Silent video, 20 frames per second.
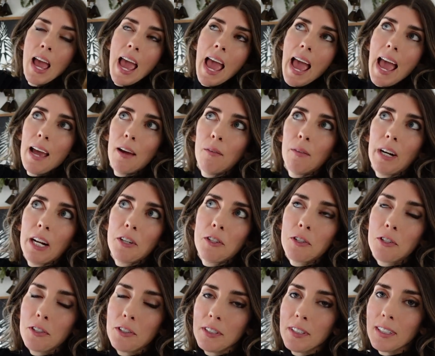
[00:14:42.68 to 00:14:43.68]
And when I
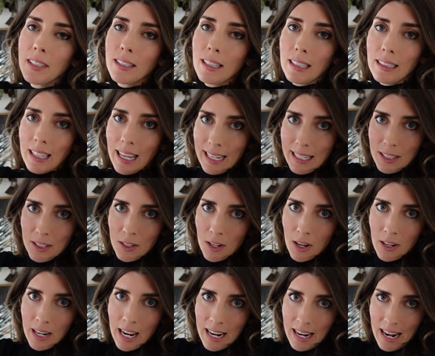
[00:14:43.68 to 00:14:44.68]
turned the lights
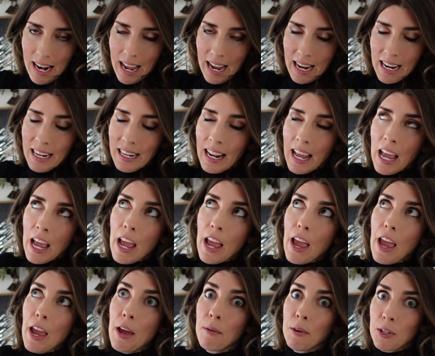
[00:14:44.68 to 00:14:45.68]
on at night,
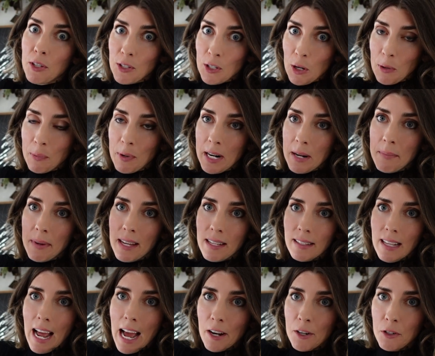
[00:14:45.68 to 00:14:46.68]
it was so pretty because
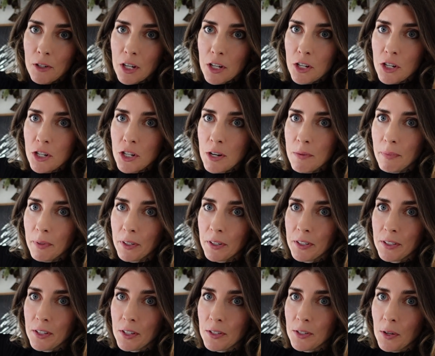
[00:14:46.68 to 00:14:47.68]
it actually
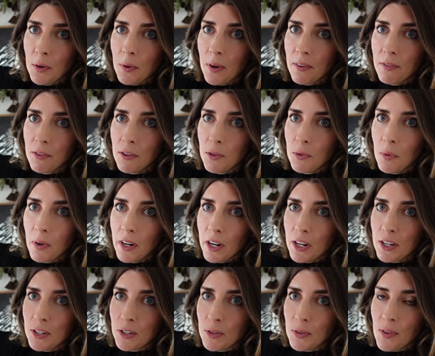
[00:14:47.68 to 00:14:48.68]
shimmers. So if you want
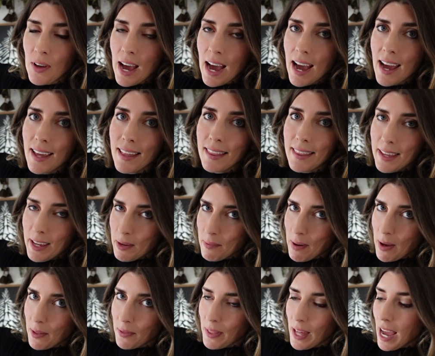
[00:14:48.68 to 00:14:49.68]
to do that, think
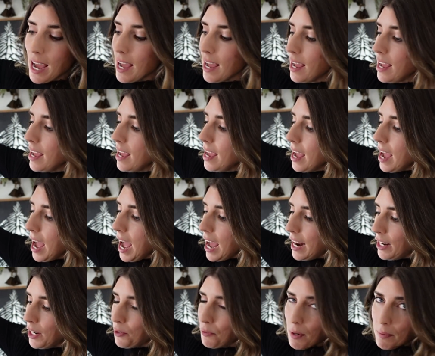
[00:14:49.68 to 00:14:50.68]
about that.
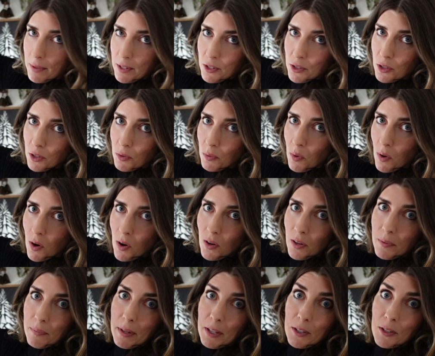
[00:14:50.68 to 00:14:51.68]
Adding ribbon to the wall,
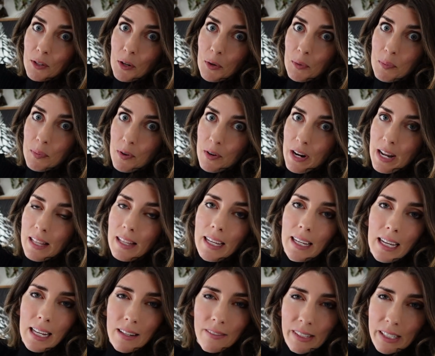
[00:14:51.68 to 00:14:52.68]
it'd be so pretty, like
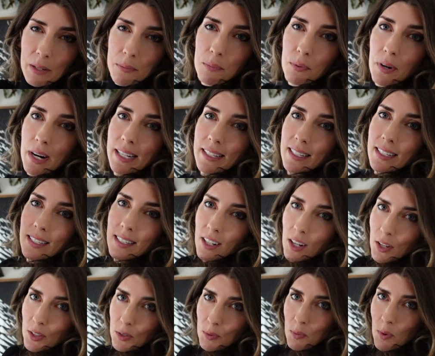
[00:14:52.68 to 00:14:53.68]
kind of like a present
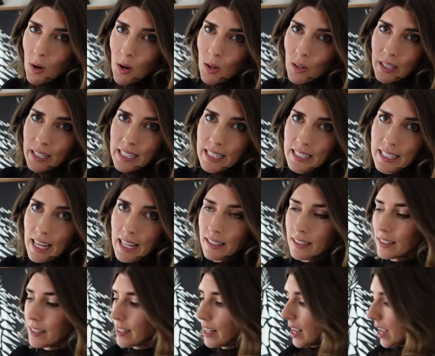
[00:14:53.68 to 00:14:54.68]
on the wall in a
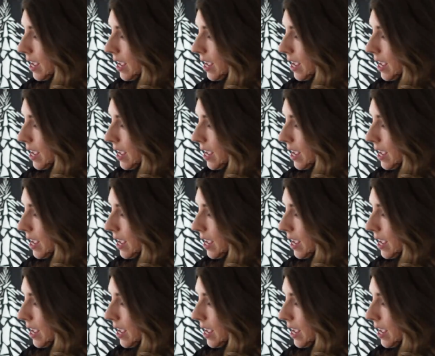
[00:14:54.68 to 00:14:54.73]
sense.